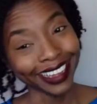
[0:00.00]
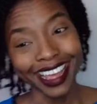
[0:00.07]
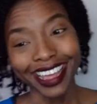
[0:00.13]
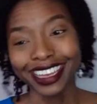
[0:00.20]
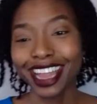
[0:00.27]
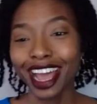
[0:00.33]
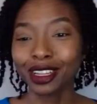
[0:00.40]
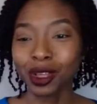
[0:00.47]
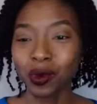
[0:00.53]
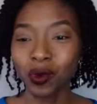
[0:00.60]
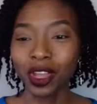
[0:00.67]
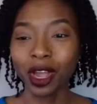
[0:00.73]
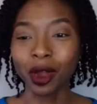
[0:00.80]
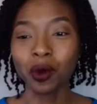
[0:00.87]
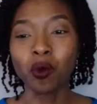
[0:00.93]
now that
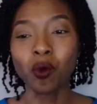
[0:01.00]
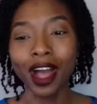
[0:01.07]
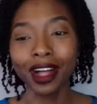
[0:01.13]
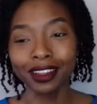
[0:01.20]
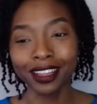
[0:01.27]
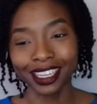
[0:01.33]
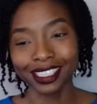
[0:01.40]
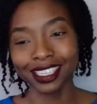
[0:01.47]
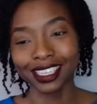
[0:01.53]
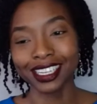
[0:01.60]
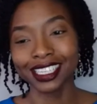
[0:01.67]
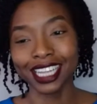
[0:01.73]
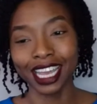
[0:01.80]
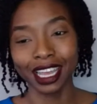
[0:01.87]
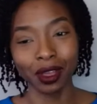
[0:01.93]
we are well into the
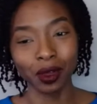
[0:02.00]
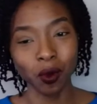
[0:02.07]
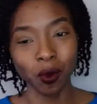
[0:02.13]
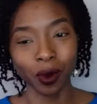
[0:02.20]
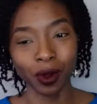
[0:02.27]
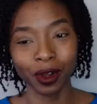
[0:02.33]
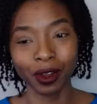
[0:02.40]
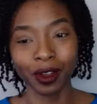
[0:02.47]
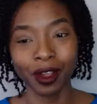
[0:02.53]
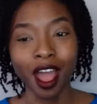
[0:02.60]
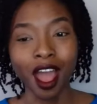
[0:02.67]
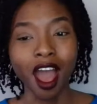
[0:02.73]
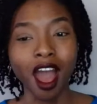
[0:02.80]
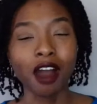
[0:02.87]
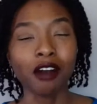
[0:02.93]
second quarter
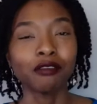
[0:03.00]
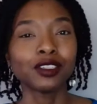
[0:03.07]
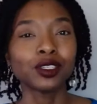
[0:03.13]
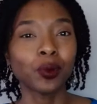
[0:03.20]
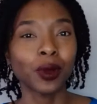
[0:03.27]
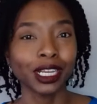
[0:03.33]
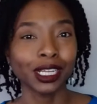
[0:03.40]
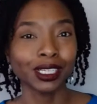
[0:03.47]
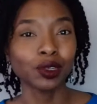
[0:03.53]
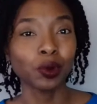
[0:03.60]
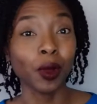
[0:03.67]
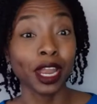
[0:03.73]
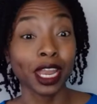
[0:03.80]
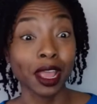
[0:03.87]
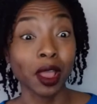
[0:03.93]
of
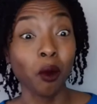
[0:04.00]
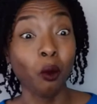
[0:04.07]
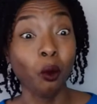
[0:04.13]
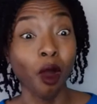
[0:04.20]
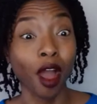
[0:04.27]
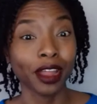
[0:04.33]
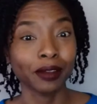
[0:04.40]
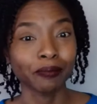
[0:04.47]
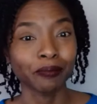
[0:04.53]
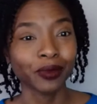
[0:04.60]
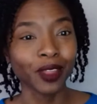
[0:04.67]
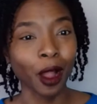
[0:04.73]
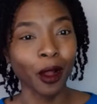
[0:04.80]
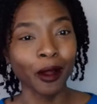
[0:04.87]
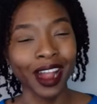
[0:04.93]
2021.
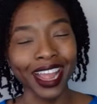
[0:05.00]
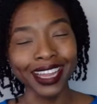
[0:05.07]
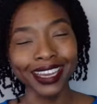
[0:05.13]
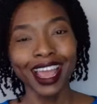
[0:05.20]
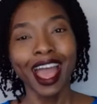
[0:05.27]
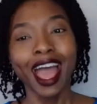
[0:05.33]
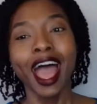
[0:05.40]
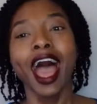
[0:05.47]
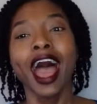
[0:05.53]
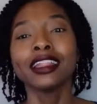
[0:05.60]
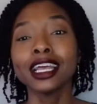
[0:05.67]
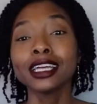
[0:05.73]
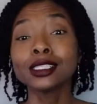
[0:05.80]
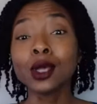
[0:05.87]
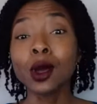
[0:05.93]
All right. And
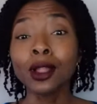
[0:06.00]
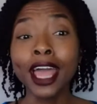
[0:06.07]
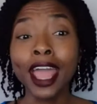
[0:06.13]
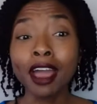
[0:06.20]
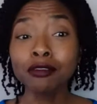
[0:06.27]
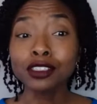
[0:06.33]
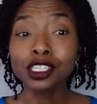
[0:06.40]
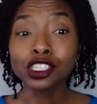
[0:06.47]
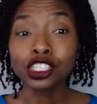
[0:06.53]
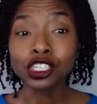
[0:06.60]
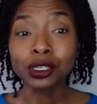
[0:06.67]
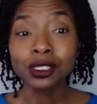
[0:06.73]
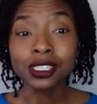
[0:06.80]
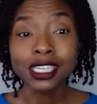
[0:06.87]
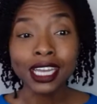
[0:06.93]
that's all I have to
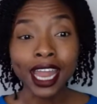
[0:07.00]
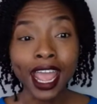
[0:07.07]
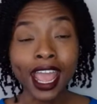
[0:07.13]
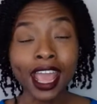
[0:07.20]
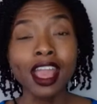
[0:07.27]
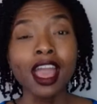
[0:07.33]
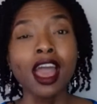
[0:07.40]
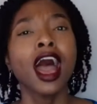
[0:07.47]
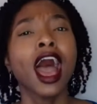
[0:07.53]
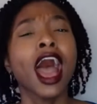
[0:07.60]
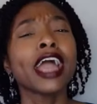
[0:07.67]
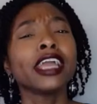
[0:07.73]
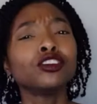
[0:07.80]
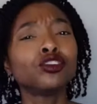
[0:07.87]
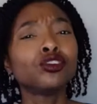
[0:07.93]
share today.
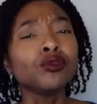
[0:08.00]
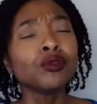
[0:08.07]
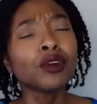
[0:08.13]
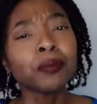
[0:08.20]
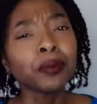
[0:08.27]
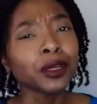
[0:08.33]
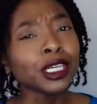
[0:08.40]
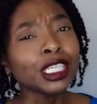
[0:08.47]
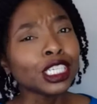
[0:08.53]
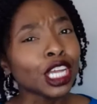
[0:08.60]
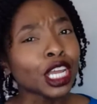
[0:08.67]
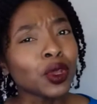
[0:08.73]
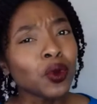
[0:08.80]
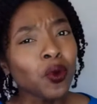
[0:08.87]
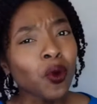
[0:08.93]
I do appreciate
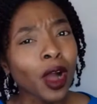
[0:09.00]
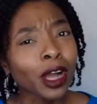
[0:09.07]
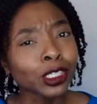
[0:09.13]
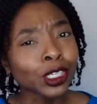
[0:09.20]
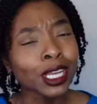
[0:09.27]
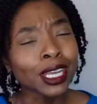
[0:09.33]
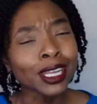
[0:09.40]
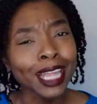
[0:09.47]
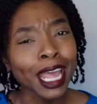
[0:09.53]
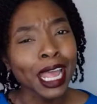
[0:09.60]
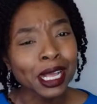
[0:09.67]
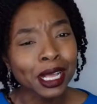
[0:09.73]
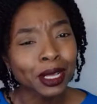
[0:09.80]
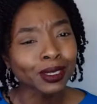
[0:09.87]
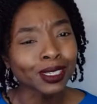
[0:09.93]
you watching.
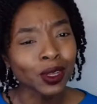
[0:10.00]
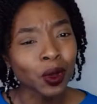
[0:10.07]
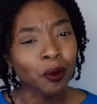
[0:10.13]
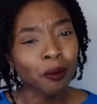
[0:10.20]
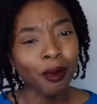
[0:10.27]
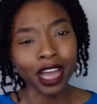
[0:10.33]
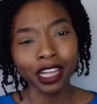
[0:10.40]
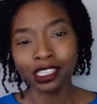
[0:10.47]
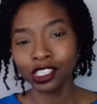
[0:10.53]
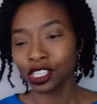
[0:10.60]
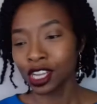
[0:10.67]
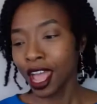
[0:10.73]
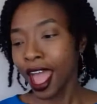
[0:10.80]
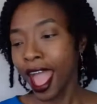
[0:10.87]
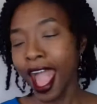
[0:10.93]
Thank you so much.
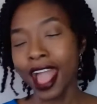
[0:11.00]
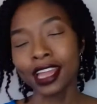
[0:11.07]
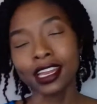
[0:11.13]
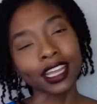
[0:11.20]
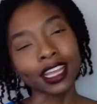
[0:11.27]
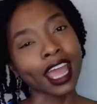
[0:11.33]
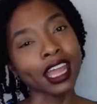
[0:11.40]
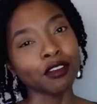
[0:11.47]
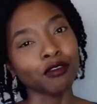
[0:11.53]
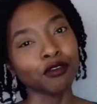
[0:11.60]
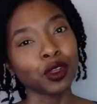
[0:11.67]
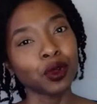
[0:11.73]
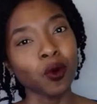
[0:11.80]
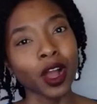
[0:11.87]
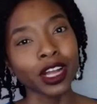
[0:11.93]
And again, if
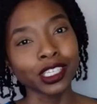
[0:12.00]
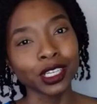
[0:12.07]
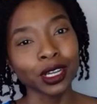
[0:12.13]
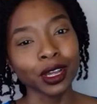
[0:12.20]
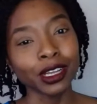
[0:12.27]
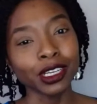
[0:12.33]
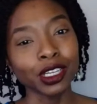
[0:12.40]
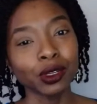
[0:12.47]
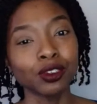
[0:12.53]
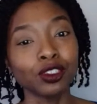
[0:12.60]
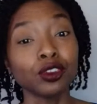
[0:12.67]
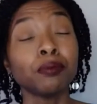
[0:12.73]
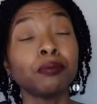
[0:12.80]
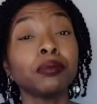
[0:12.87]
you're watching on YouTube,